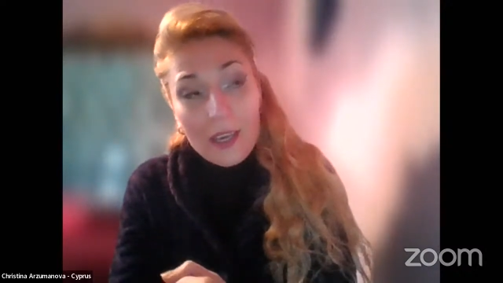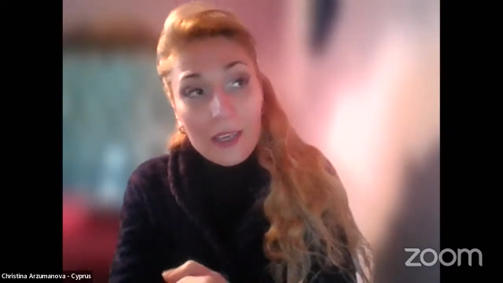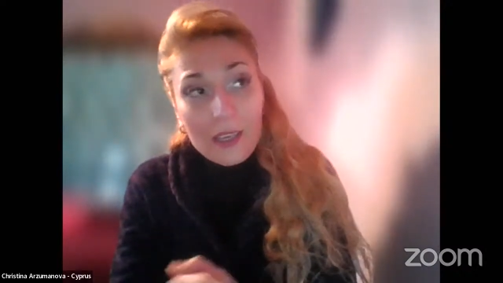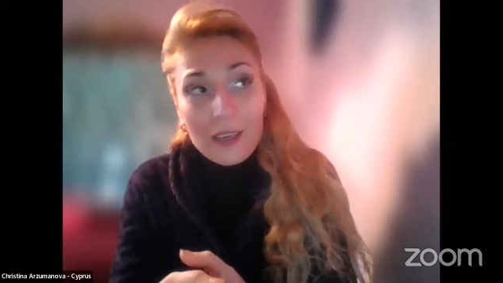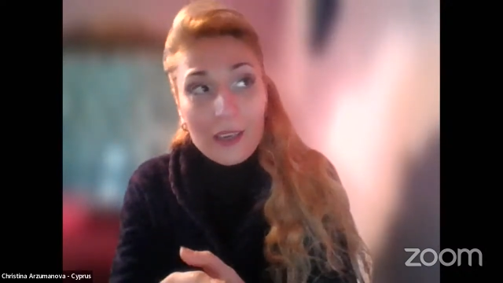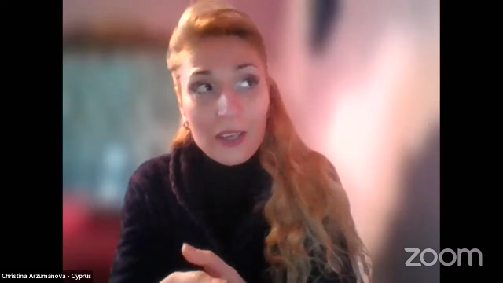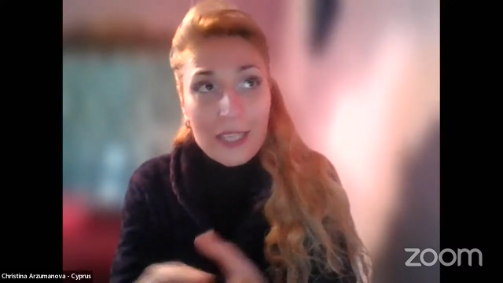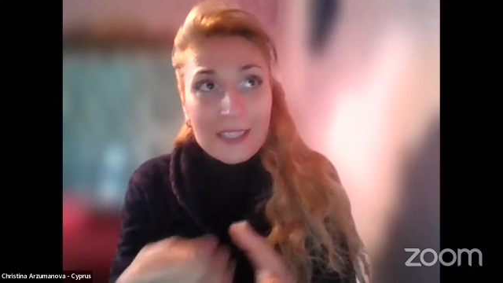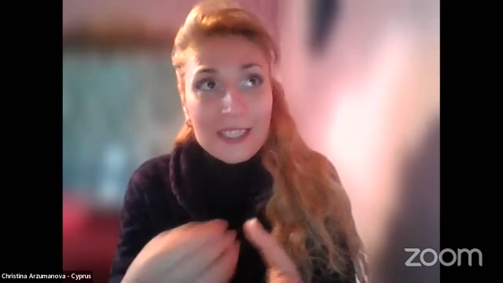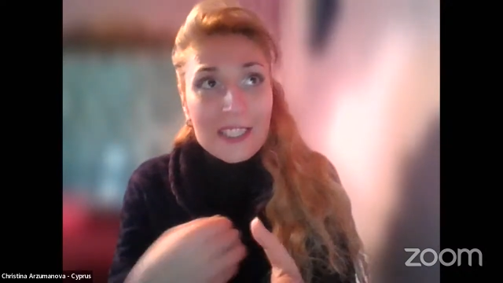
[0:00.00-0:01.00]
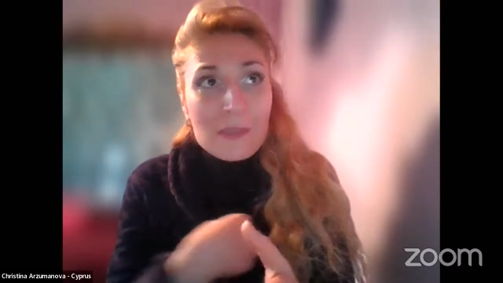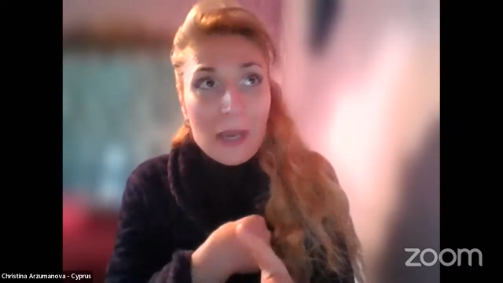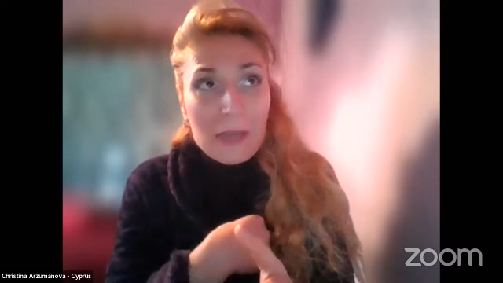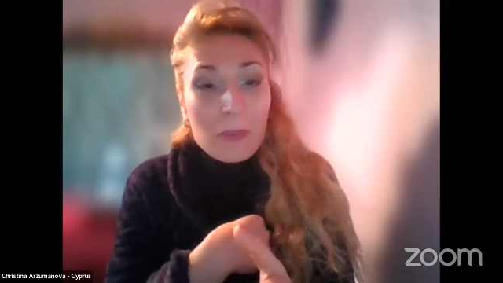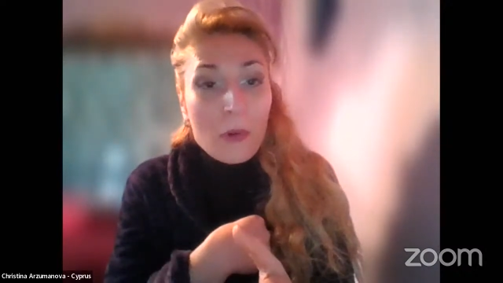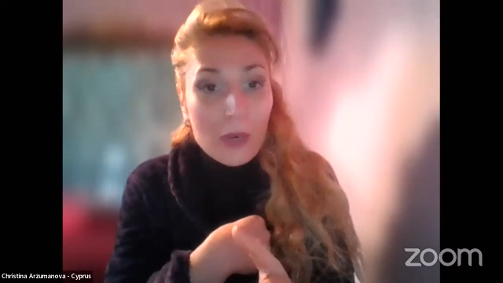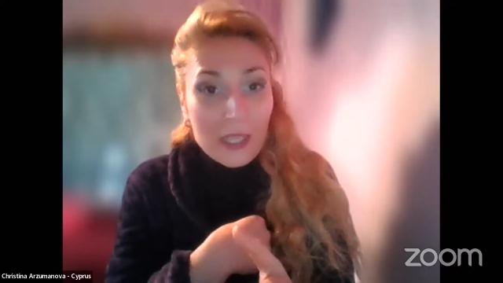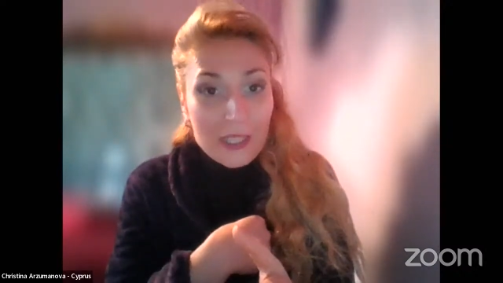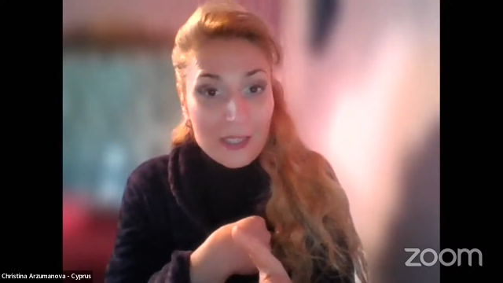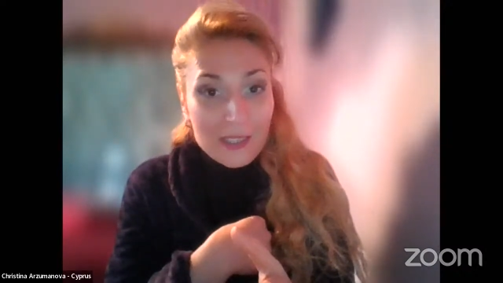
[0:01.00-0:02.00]
I guess this is my
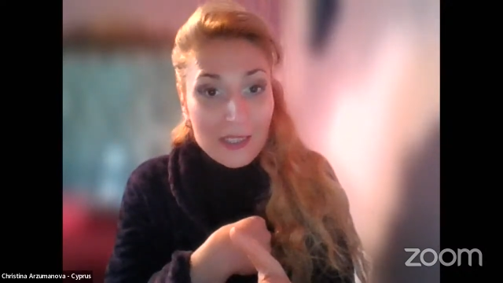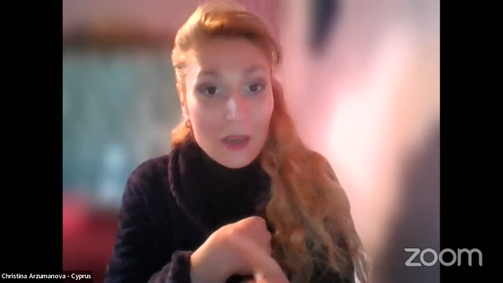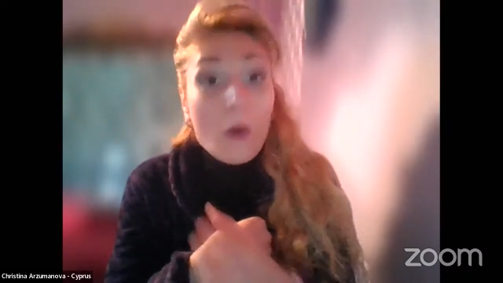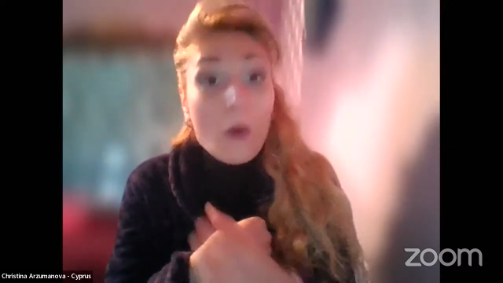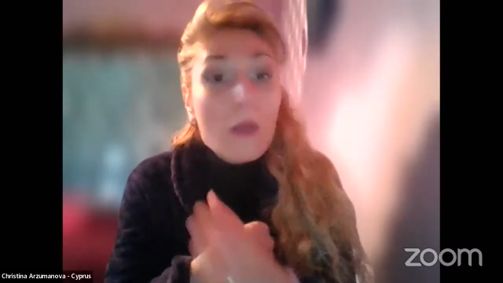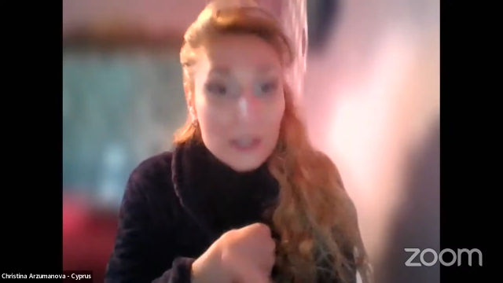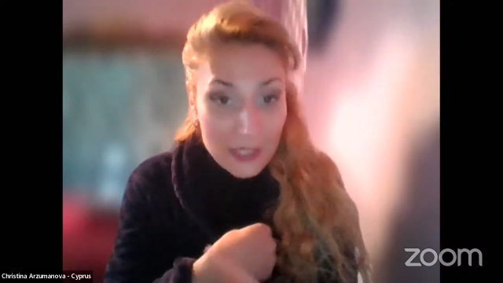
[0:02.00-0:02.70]
point all the